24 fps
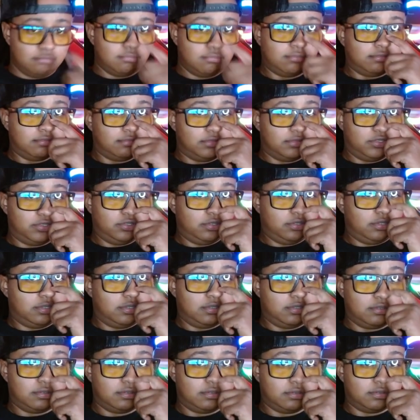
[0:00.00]
You sure?
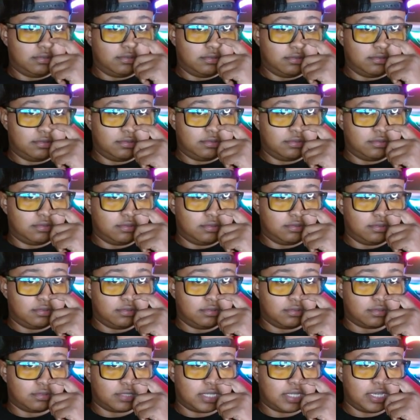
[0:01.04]

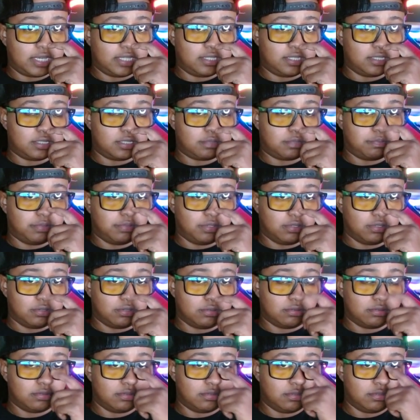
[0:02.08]
Kayla's
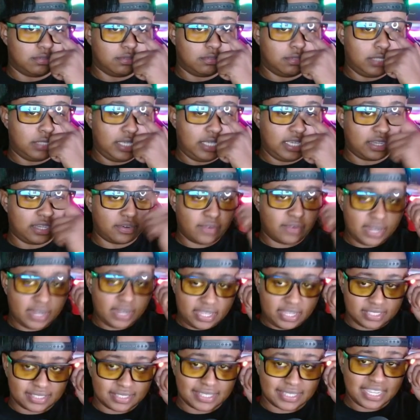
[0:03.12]
blue, and gray
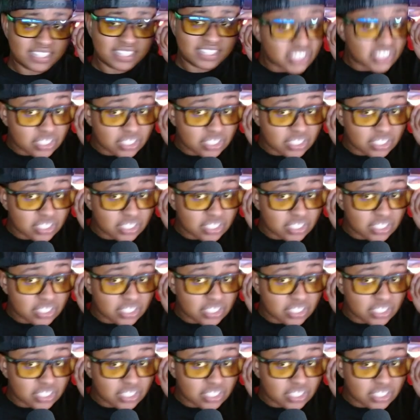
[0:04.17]
is Daysha?